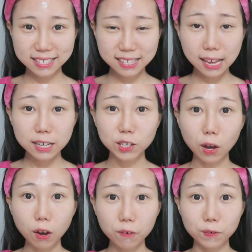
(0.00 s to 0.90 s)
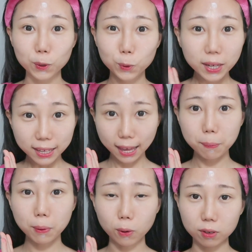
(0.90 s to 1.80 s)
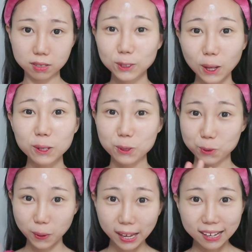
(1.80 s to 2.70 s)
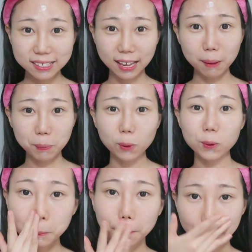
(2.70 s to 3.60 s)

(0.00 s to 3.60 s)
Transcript: the scent of green apple, not red apple.